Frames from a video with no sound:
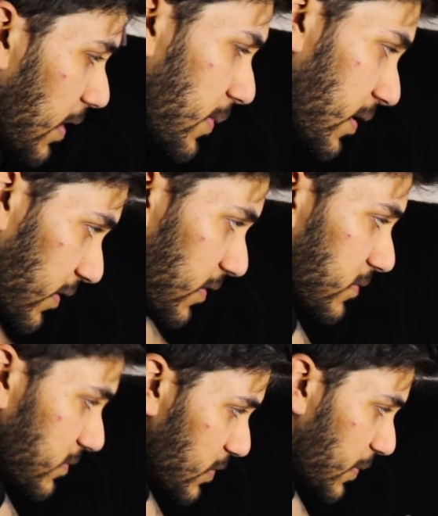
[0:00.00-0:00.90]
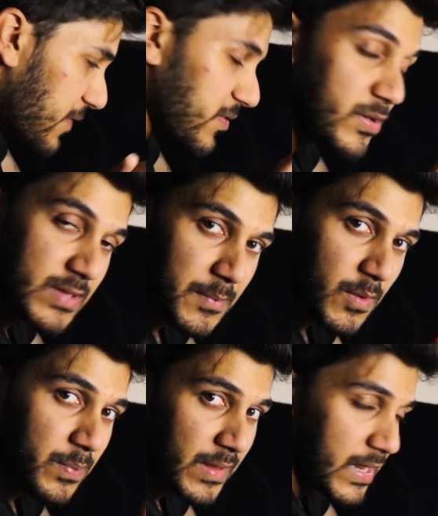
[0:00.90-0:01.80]
you might have noticed I'm
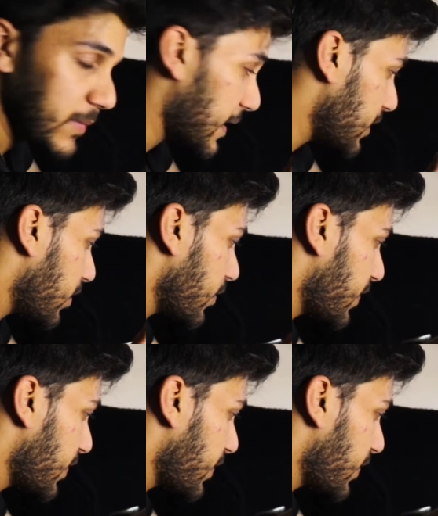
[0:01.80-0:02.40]
complaining about a lot